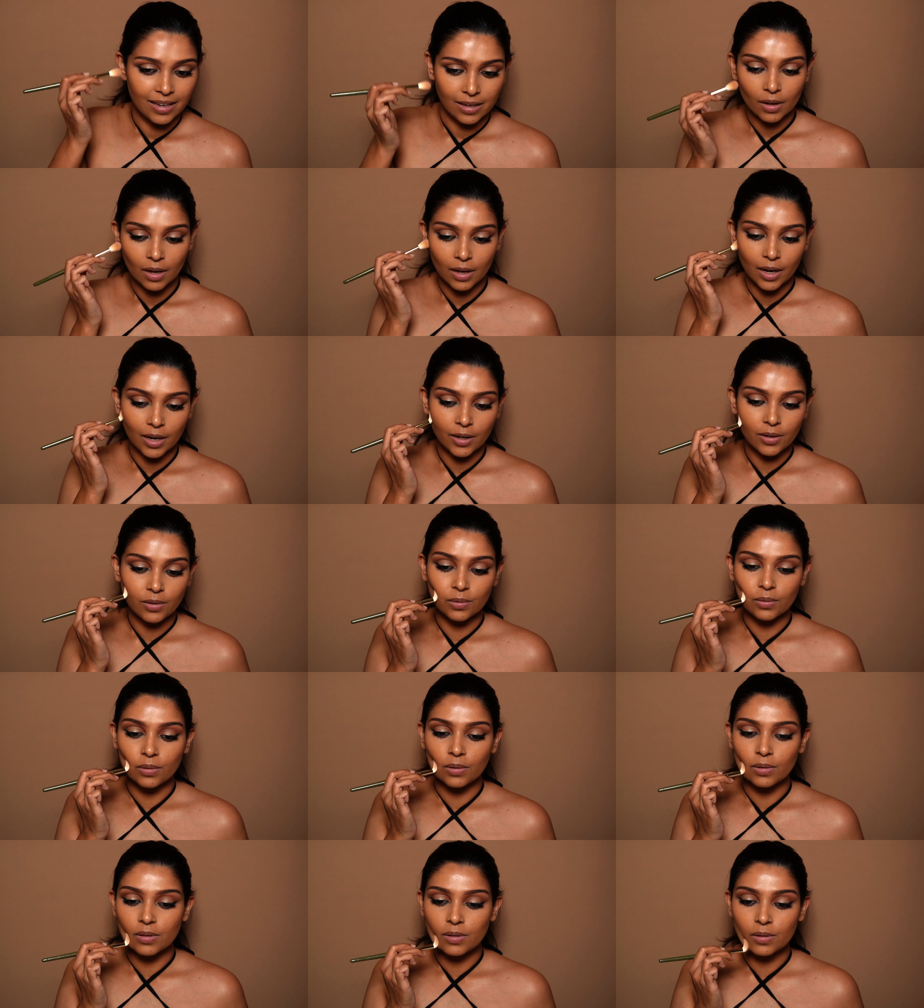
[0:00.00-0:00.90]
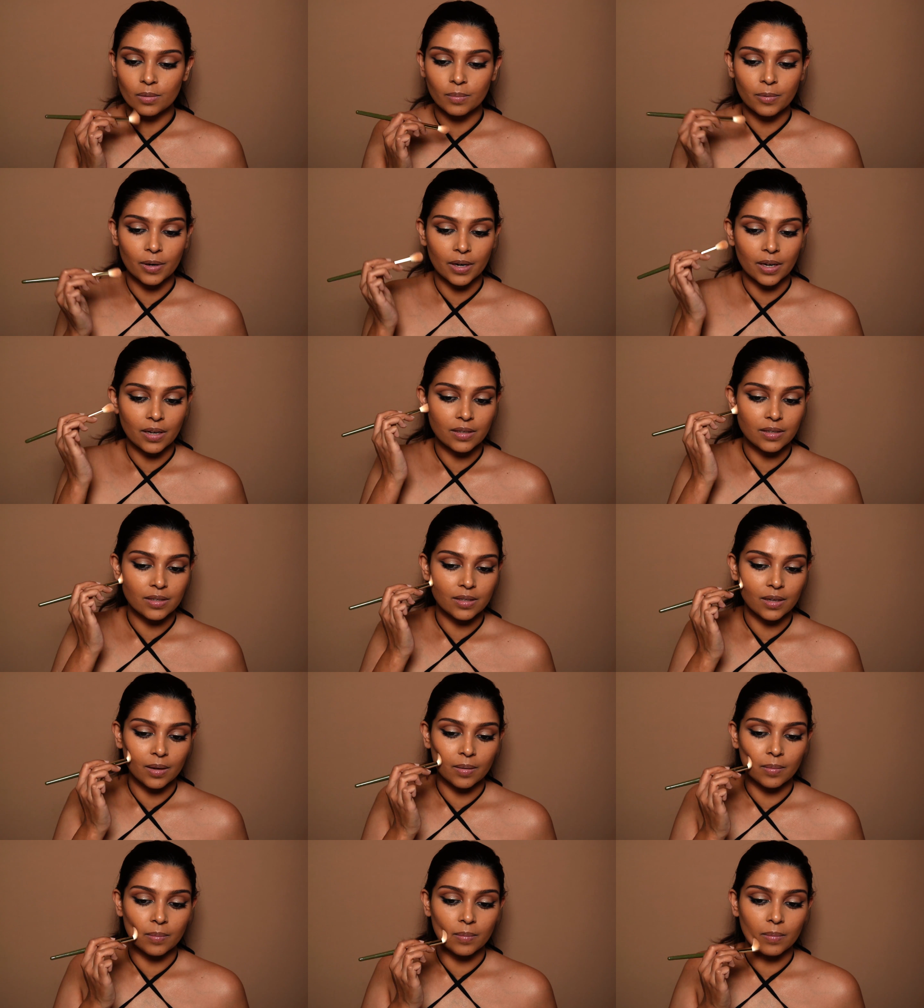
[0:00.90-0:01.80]
I like to also bring
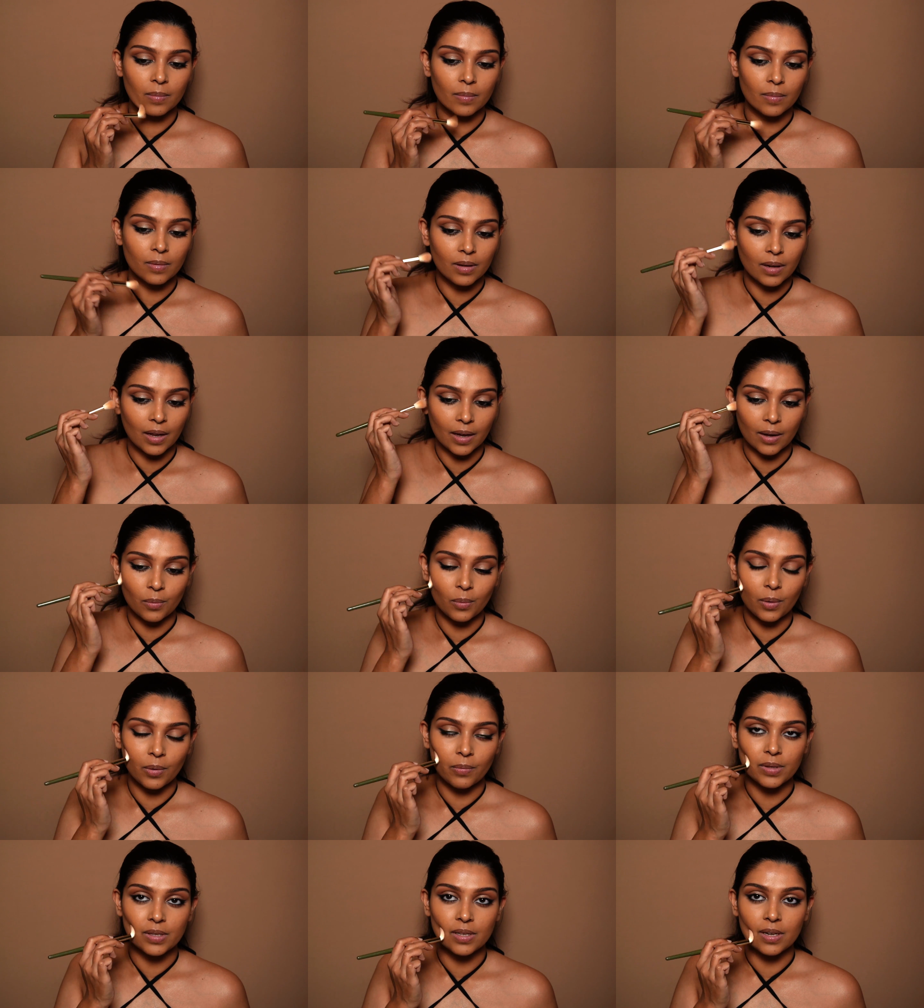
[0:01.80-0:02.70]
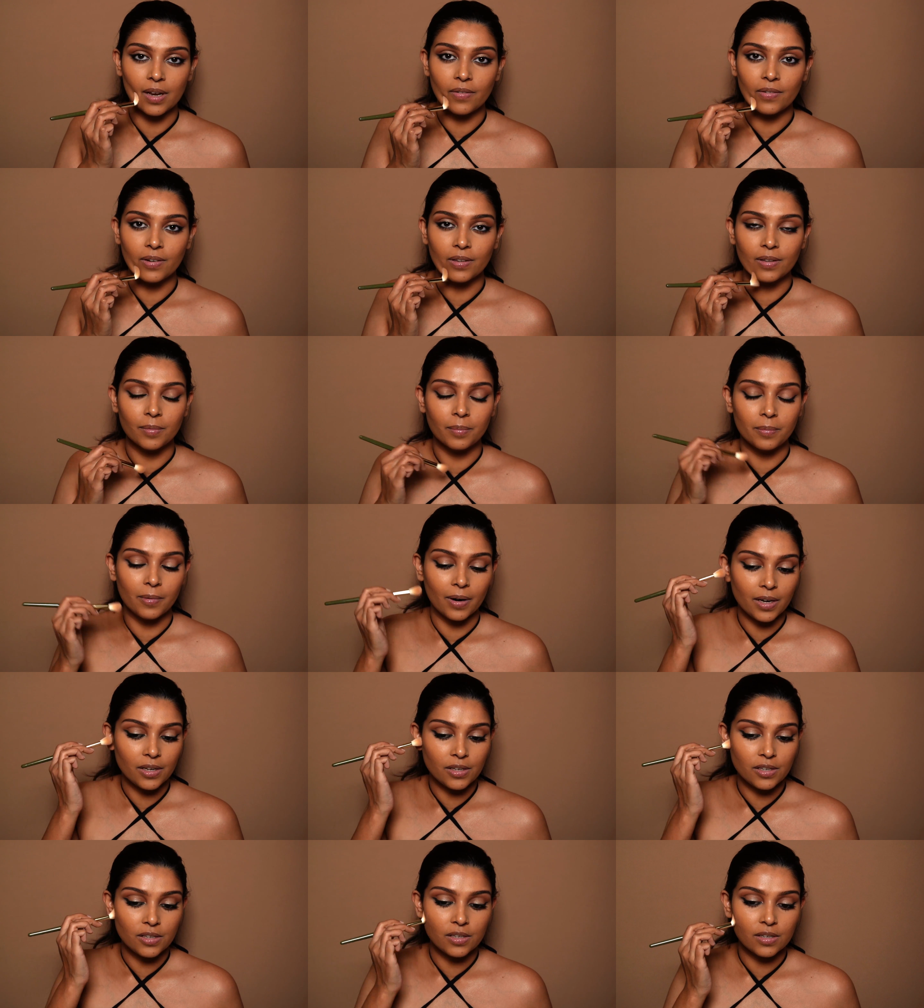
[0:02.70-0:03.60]
some, like what was left on the
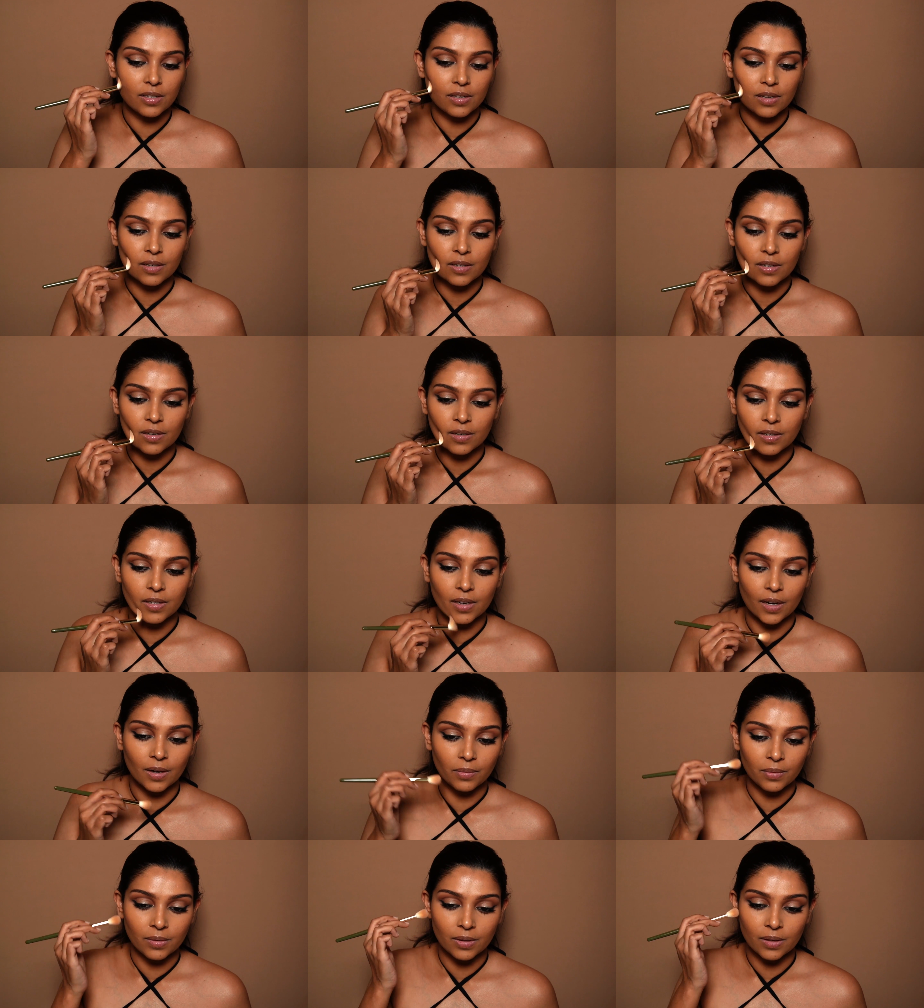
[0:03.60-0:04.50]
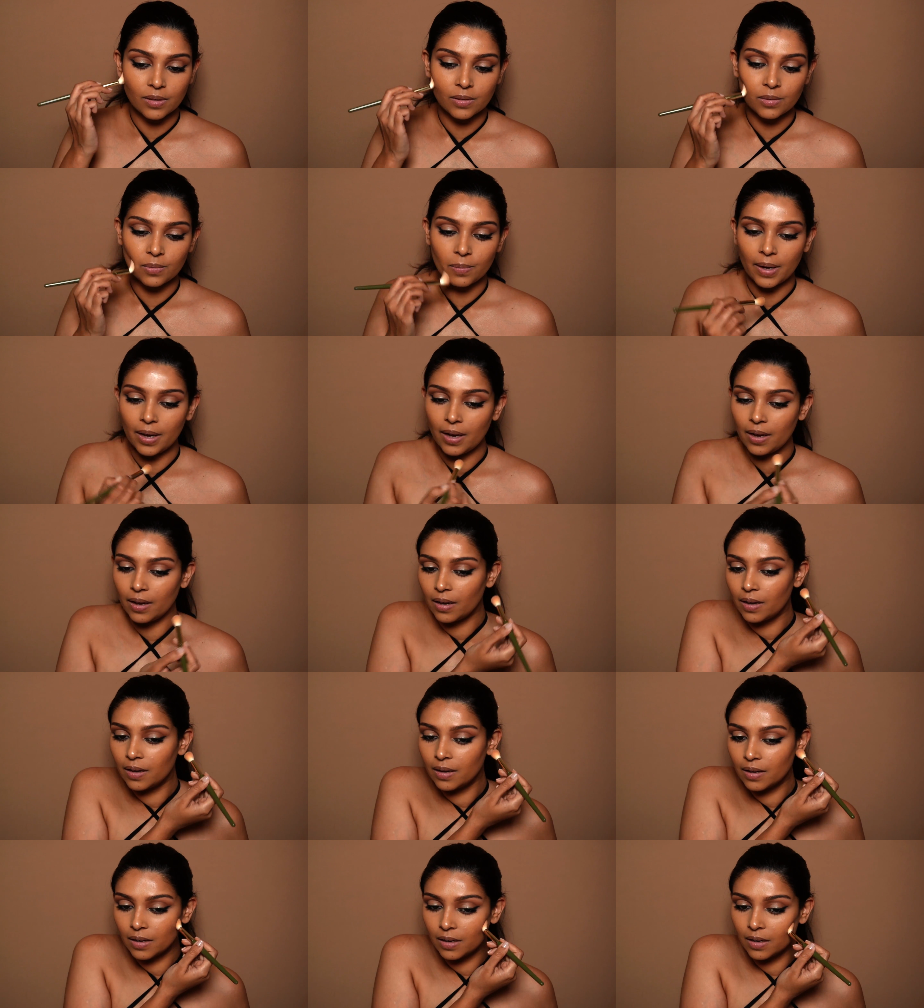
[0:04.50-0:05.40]
brush, down this way.
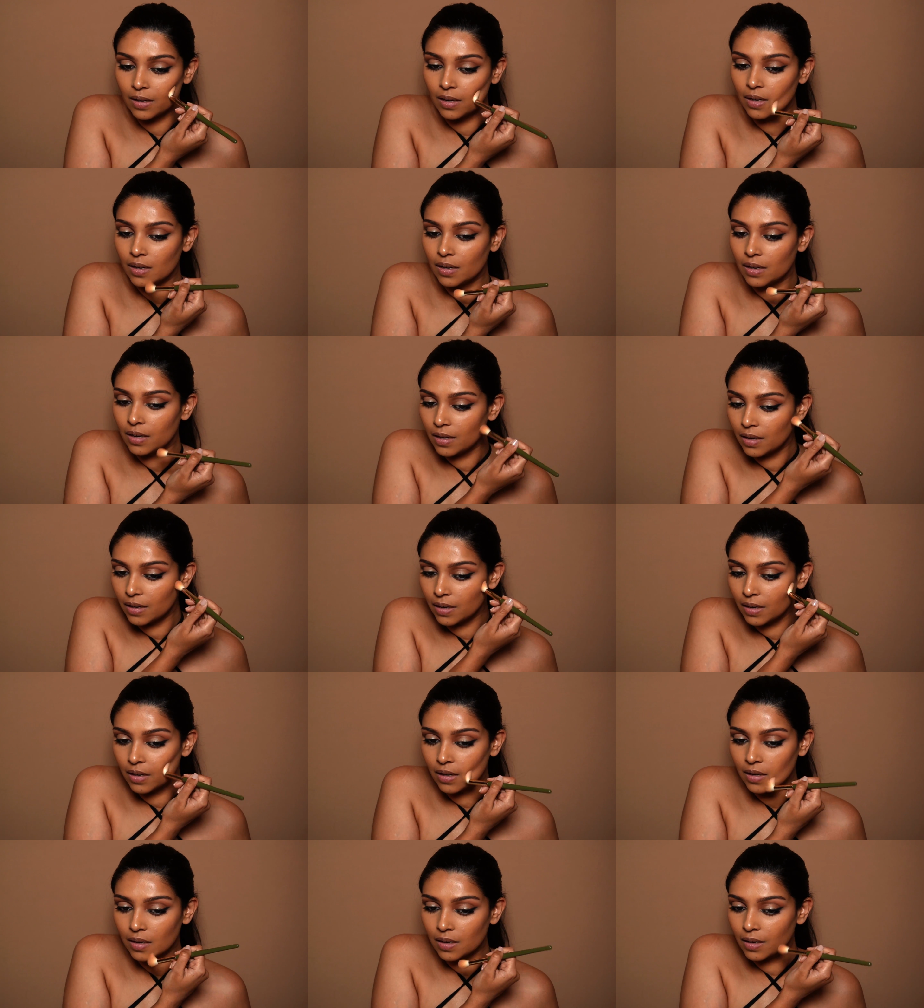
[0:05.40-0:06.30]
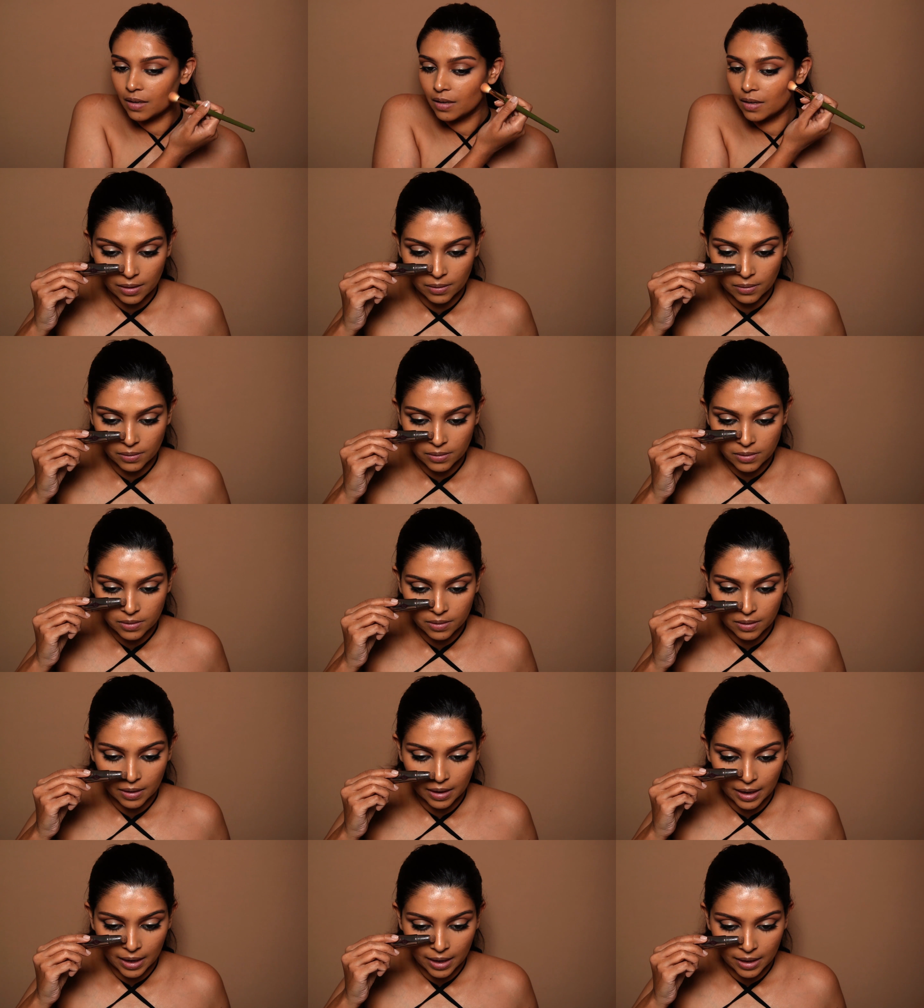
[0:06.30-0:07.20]
Also
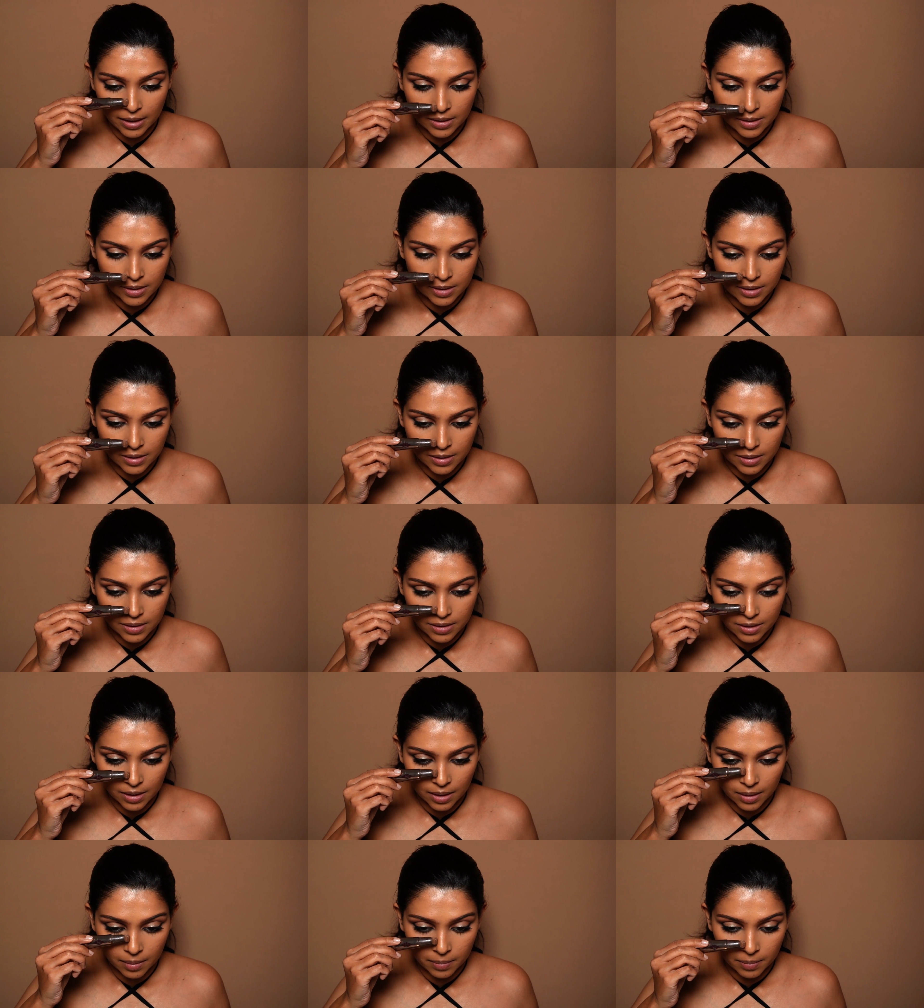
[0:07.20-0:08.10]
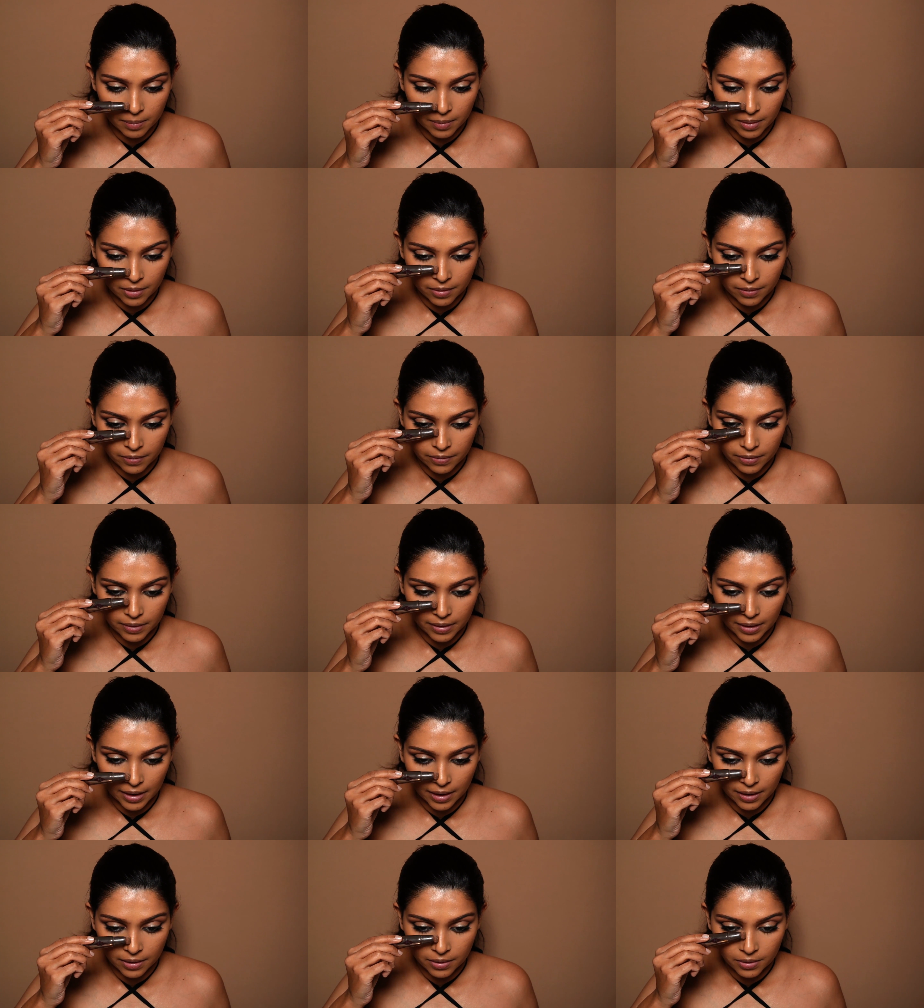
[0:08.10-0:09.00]
add some of
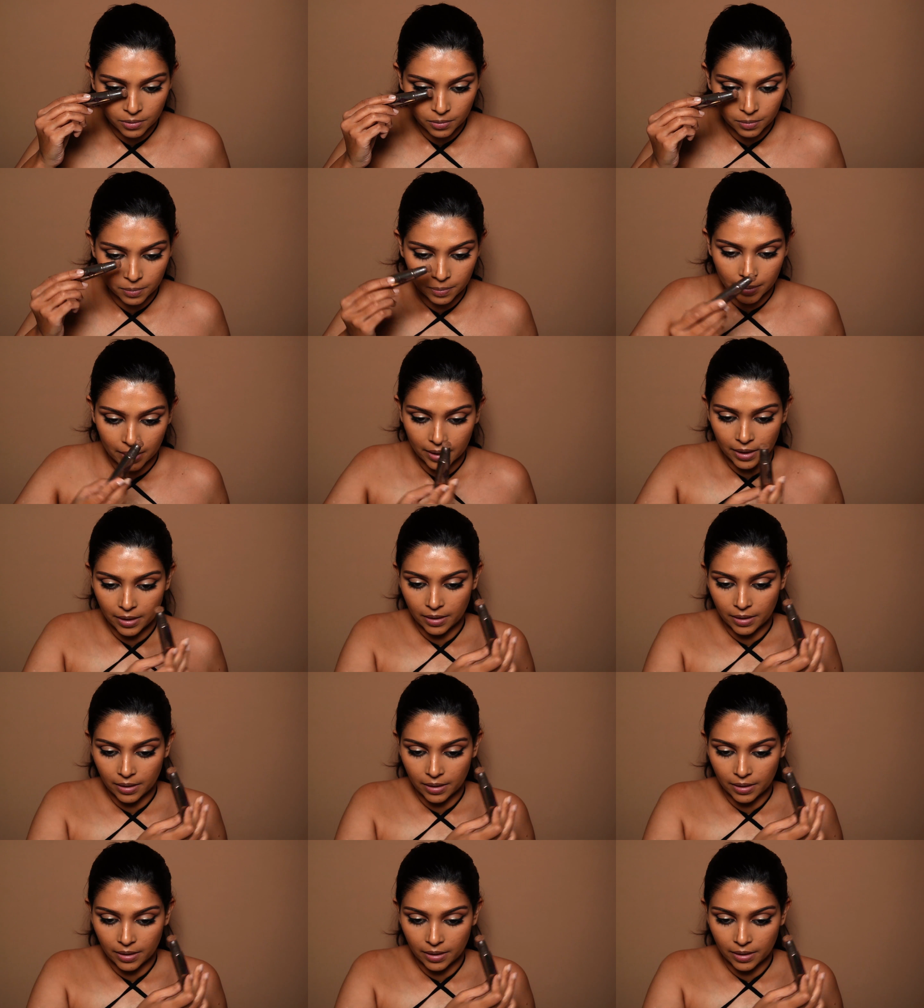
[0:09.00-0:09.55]
that to my